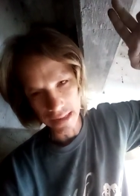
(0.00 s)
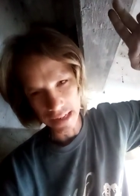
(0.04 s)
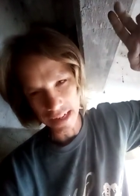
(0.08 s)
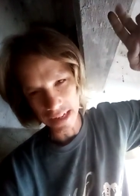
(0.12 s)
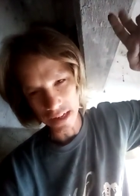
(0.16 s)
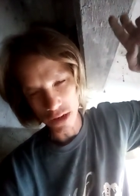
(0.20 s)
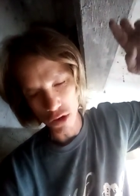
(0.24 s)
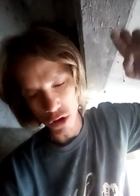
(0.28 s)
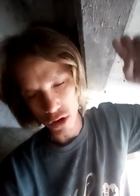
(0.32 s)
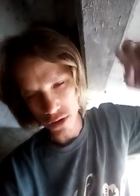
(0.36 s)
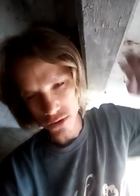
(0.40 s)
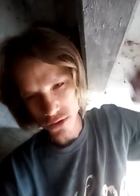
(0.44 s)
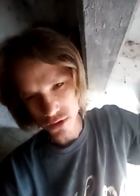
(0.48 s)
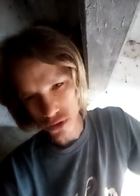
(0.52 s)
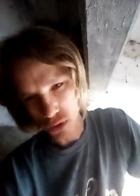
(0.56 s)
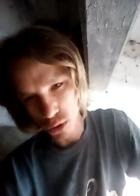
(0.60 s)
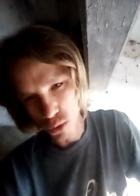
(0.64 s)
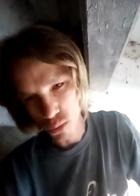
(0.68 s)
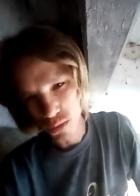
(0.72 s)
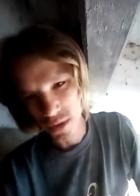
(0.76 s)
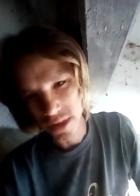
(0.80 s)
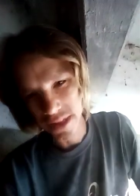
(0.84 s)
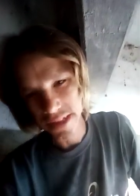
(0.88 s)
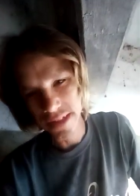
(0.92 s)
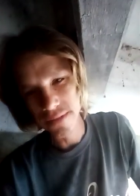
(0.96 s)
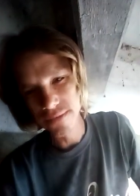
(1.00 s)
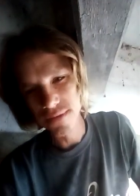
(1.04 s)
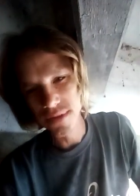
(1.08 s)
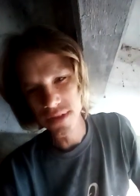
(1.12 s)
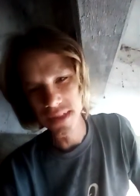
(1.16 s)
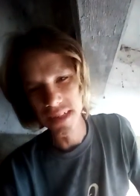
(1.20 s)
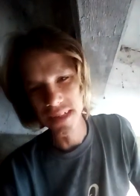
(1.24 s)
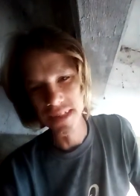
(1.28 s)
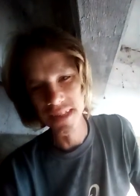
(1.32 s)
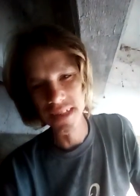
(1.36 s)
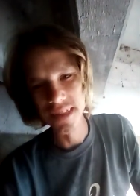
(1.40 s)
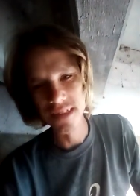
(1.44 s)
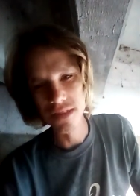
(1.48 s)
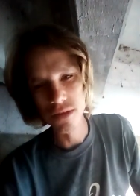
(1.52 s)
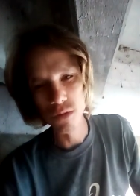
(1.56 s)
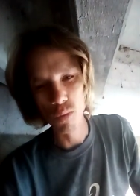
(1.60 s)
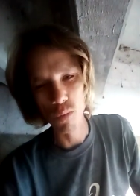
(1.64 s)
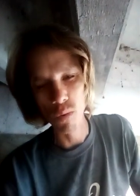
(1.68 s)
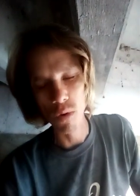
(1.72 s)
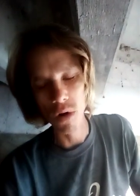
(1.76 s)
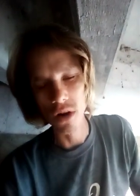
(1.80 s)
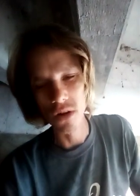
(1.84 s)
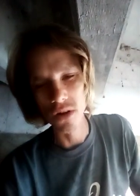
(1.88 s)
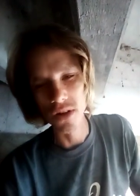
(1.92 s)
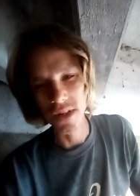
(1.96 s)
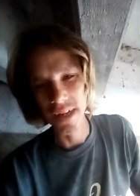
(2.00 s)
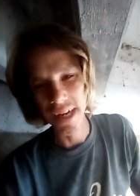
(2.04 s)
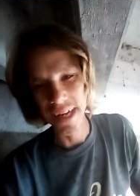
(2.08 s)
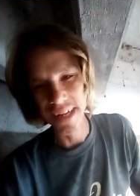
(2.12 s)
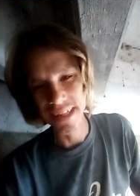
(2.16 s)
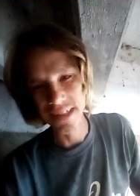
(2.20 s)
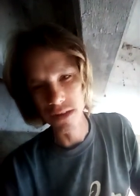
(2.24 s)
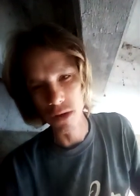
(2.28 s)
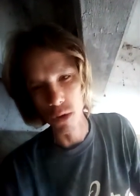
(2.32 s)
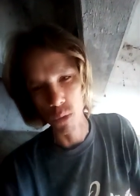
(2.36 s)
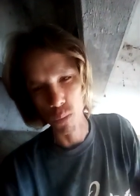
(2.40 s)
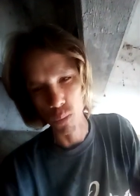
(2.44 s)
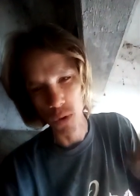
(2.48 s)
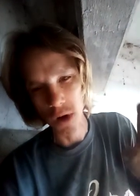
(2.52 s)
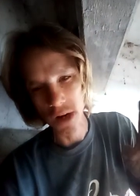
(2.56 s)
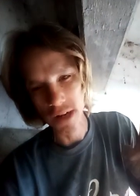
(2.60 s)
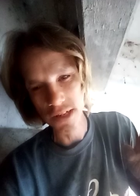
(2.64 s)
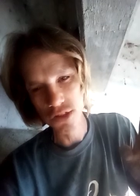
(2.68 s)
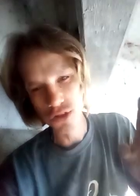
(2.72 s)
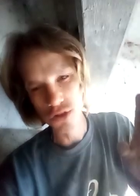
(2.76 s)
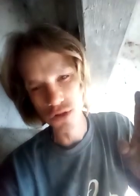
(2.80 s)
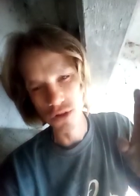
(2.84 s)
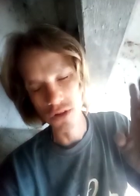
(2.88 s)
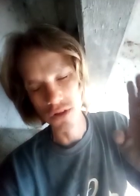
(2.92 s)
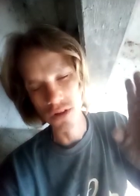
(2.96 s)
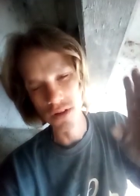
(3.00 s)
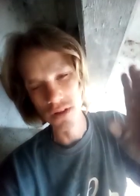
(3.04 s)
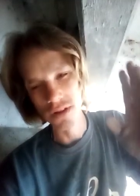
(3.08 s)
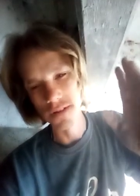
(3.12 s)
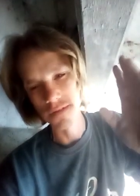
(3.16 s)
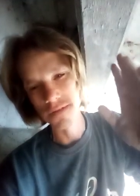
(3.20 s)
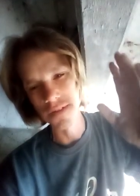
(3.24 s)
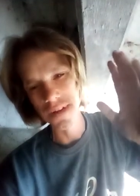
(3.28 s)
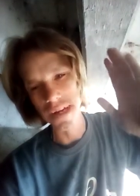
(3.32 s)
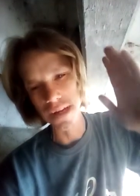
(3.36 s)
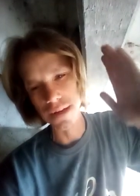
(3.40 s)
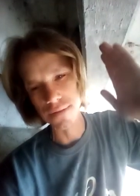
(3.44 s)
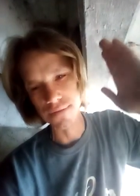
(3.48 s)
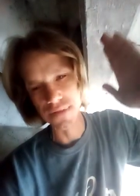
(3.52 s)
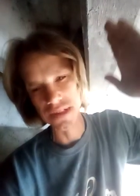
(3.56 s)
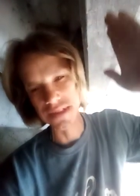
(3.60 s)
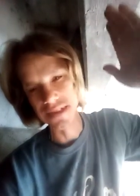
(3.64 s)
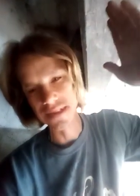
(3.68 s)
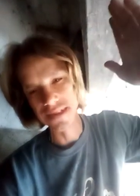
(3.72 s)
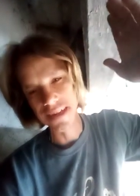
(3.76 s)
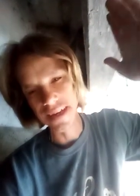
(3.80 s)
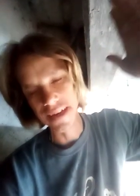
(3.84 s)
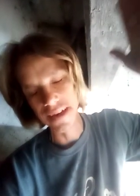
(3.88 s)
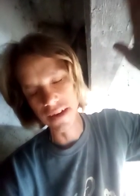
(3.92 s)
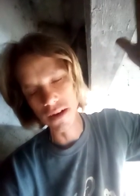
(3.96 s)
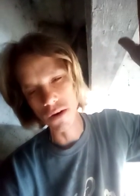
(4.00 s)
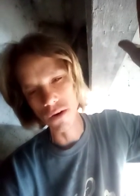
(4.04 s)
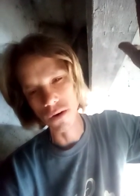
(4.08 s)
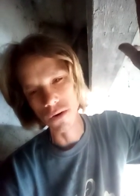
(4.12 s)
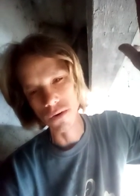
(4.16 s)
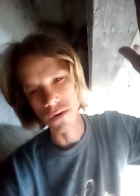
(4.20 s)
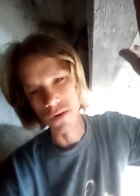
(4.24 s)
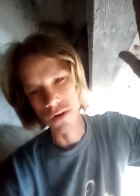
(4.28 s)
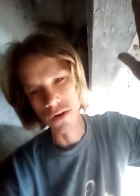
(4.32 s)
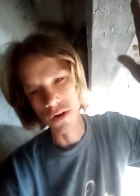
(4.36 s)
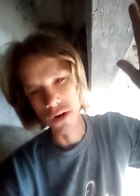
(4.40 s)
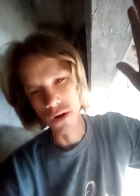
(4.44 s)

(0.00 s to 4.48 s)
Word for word: it also lives in this world as a watcher of heaven's hell